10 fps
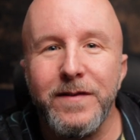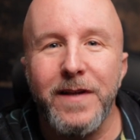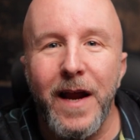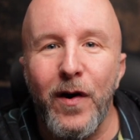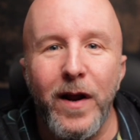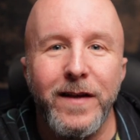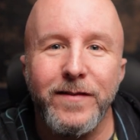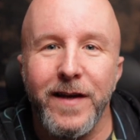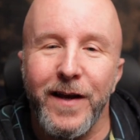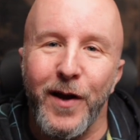dare I
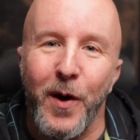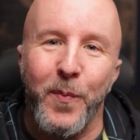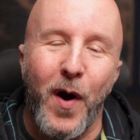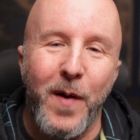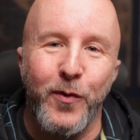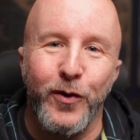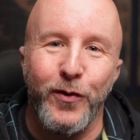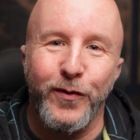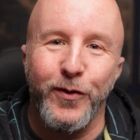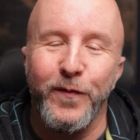say, a proper
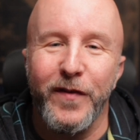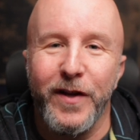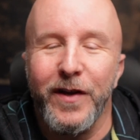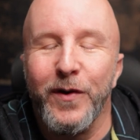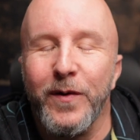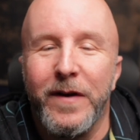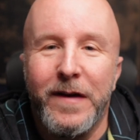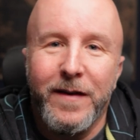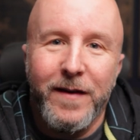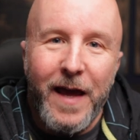YouTube video.
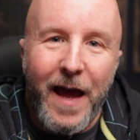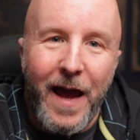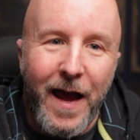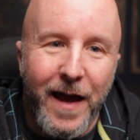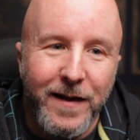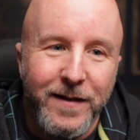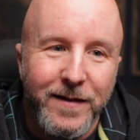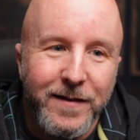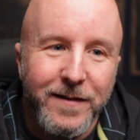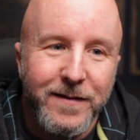
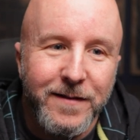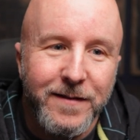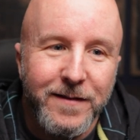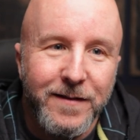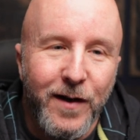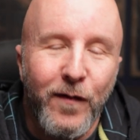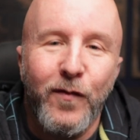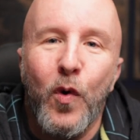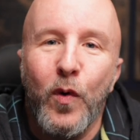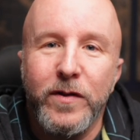And
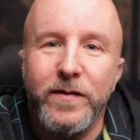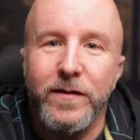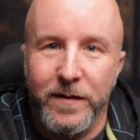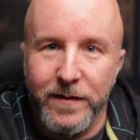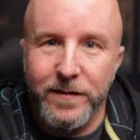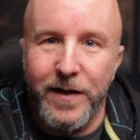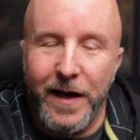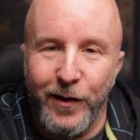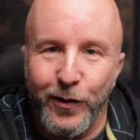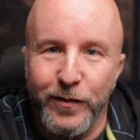of course,
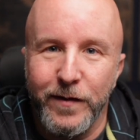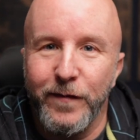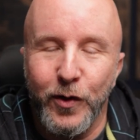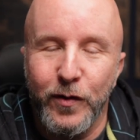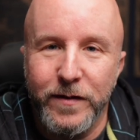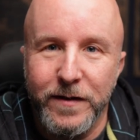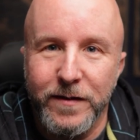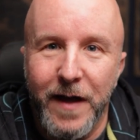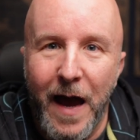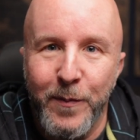technical
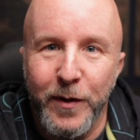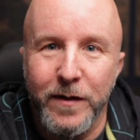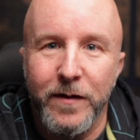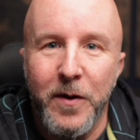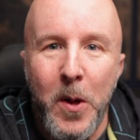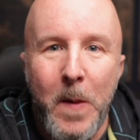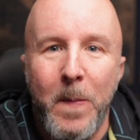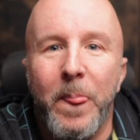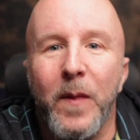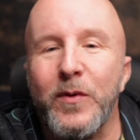difficulties happened.
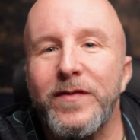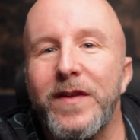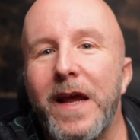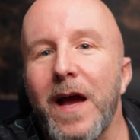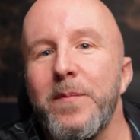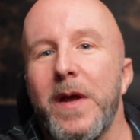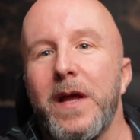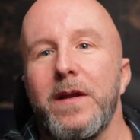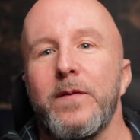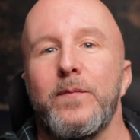The mistake I
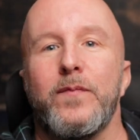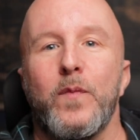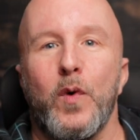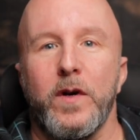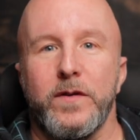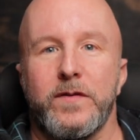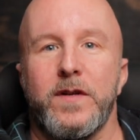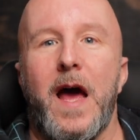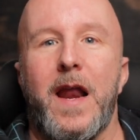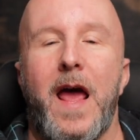made was
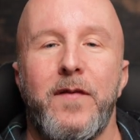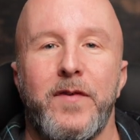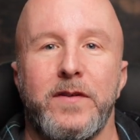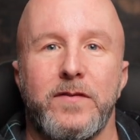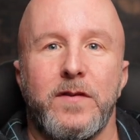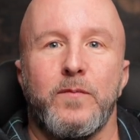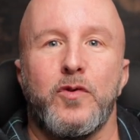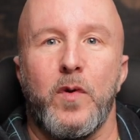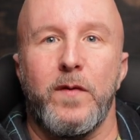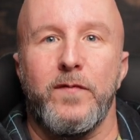not having some
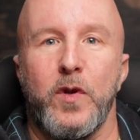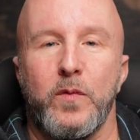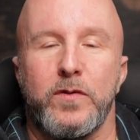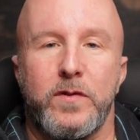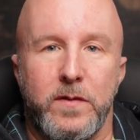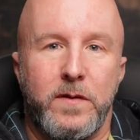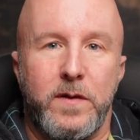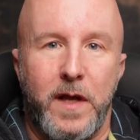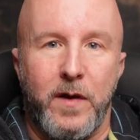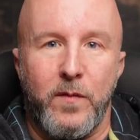sort of notes
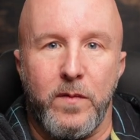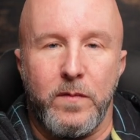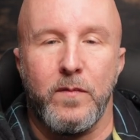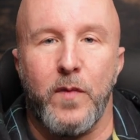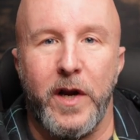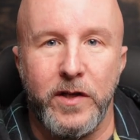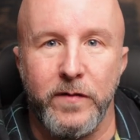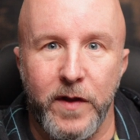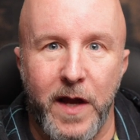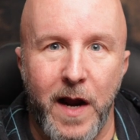in range
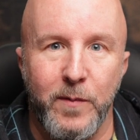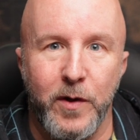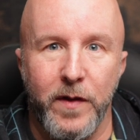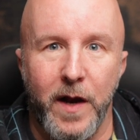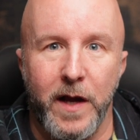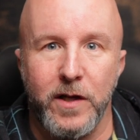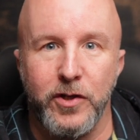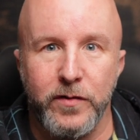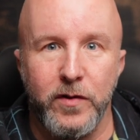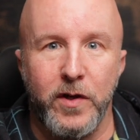of the camera that I could
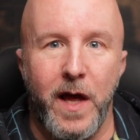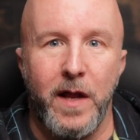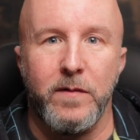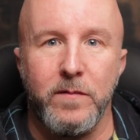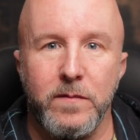just look at